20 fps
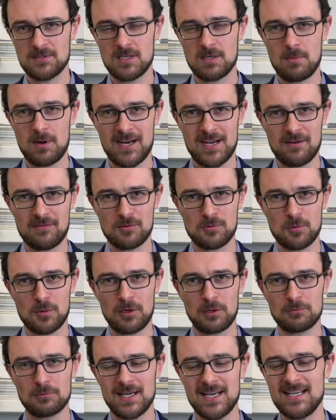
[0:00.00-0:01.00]
than you might ever
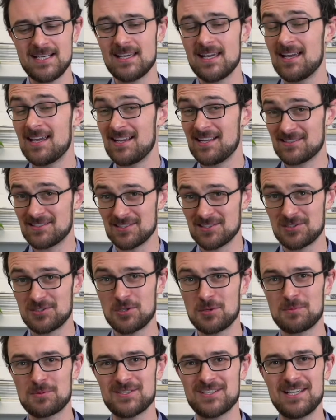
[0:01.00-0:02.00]
want to read. It's a
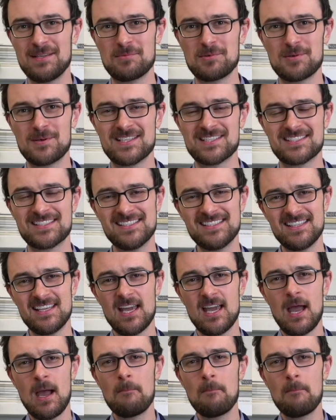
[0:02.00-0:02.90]
super deep question.